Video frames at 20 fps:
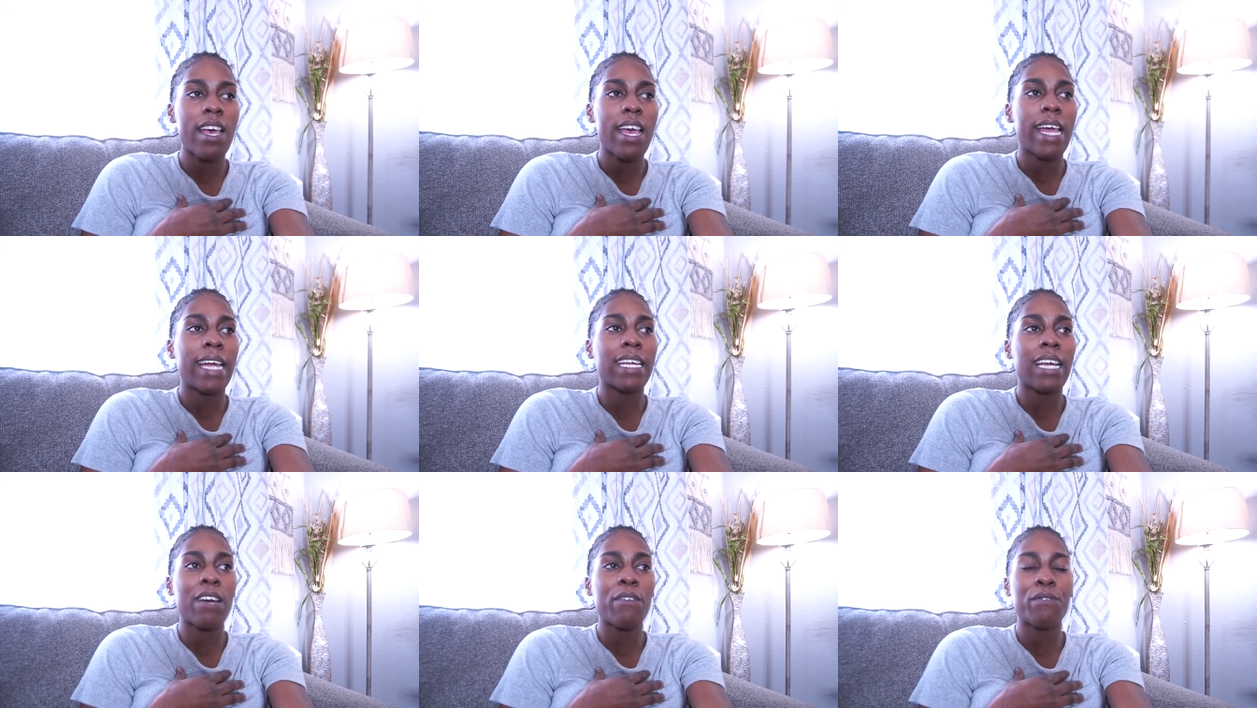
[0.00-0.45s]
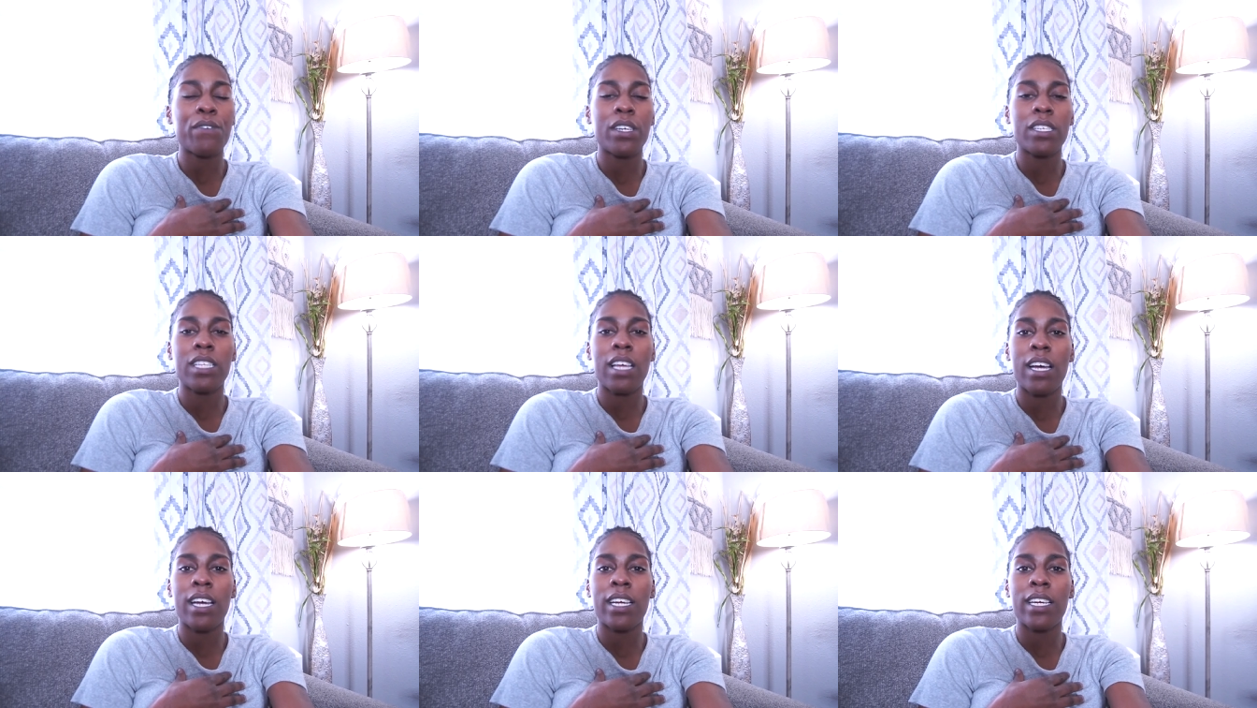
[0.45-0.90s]
and I feel
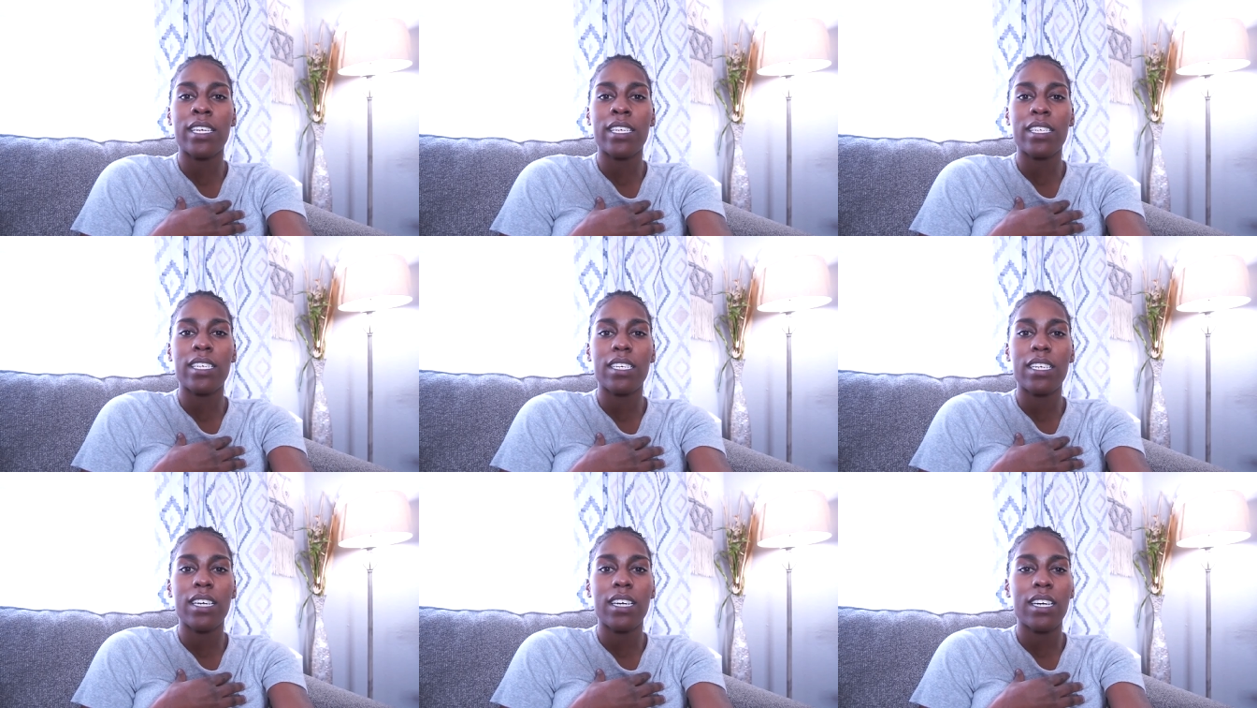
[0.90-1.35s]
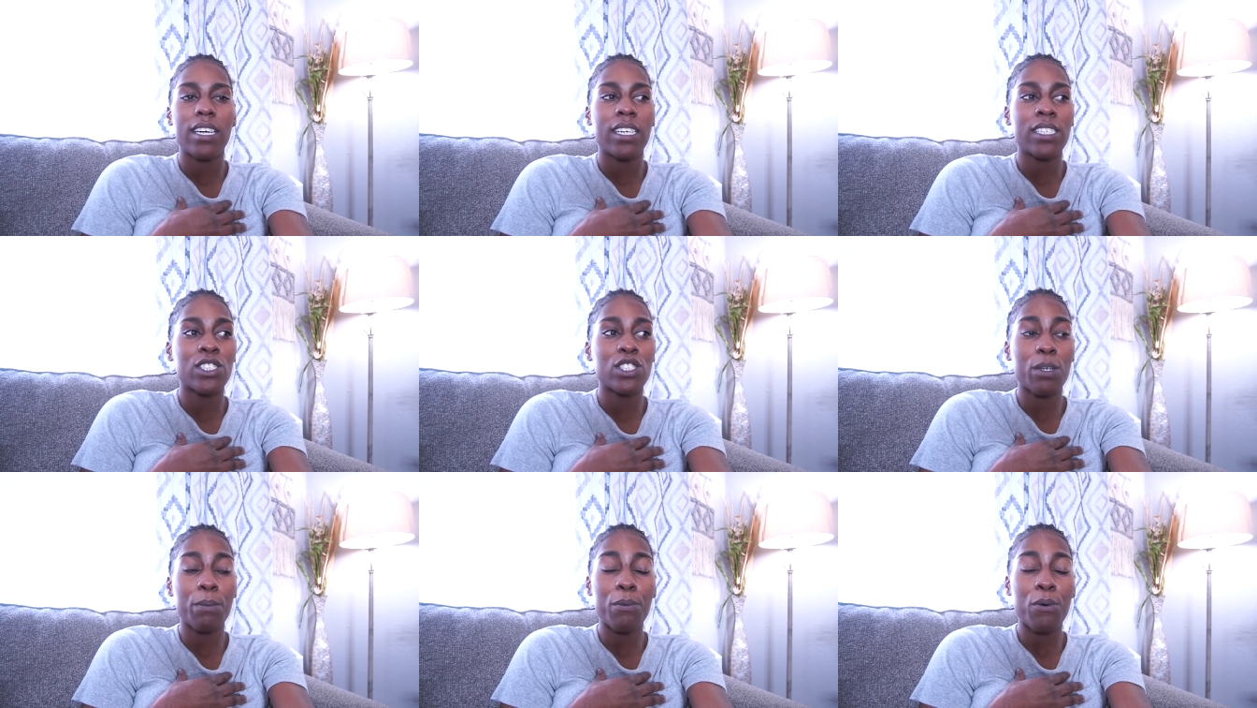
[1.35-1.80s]
like a
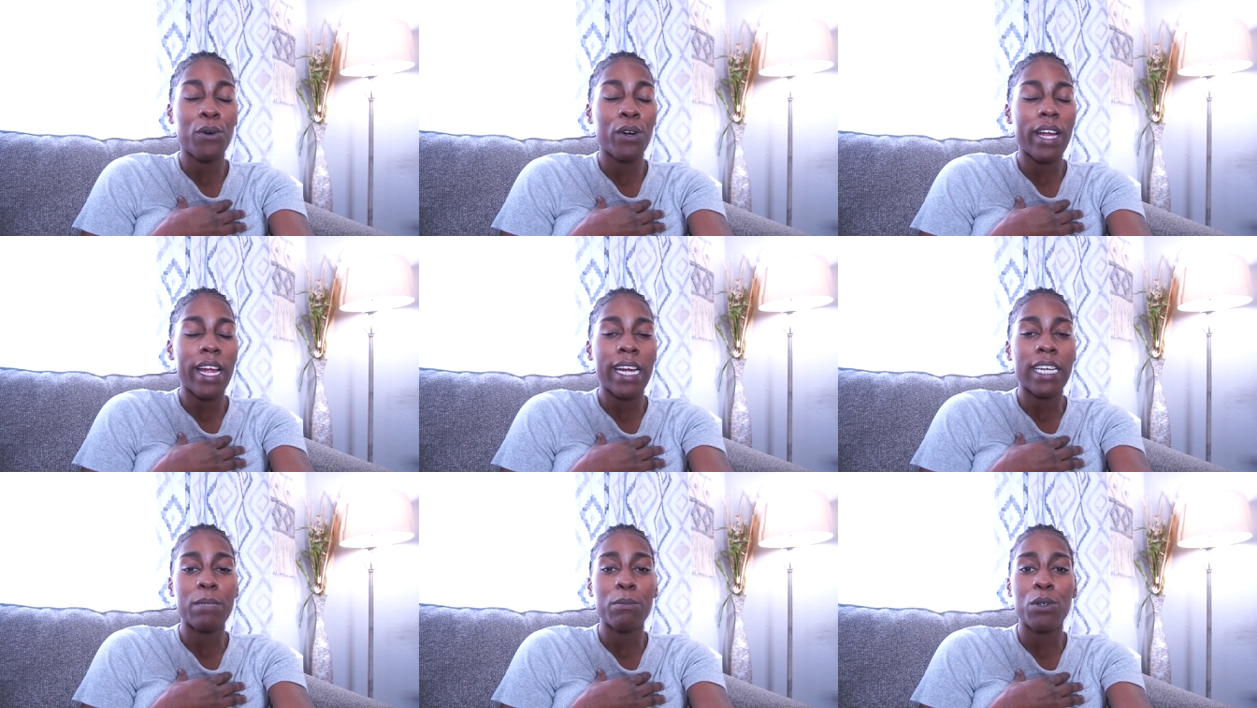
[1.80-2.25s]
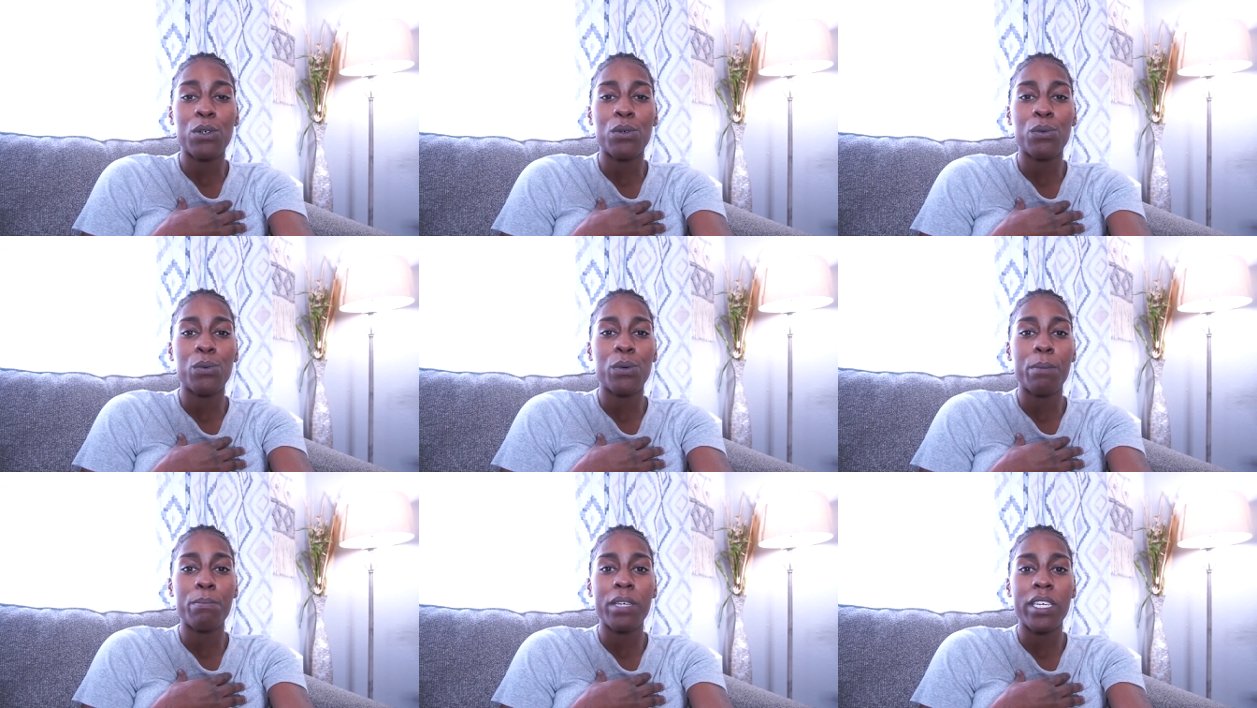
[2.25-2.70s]
support animal
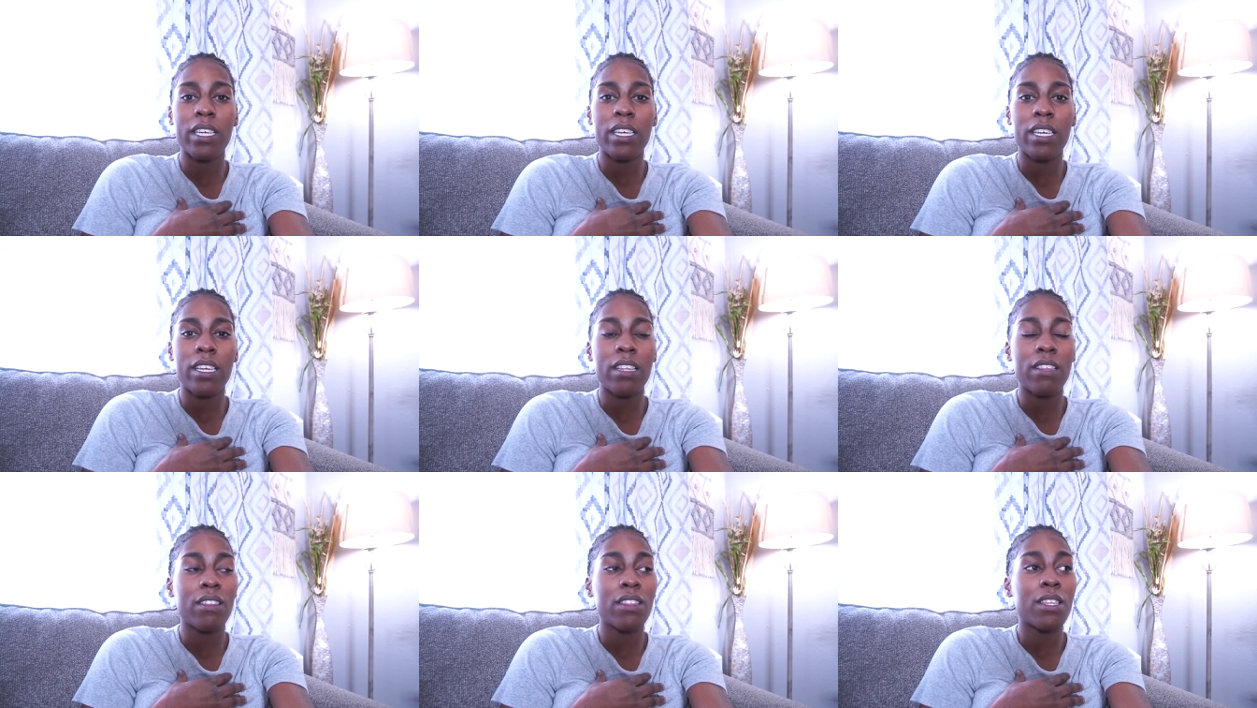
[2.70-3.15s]
would be